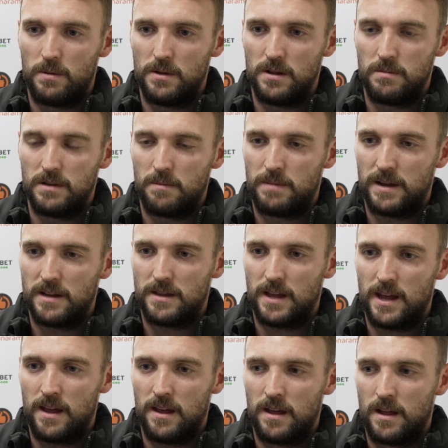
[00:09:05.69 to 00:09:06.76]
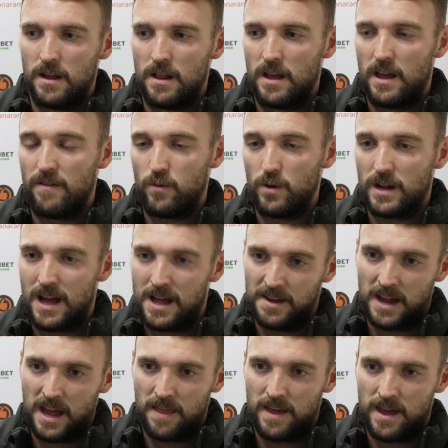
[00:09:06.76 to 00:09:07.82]
It'll be a big day if we can
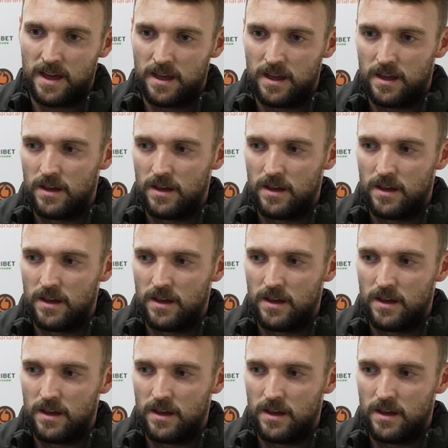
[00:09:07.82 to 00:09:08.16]
get there.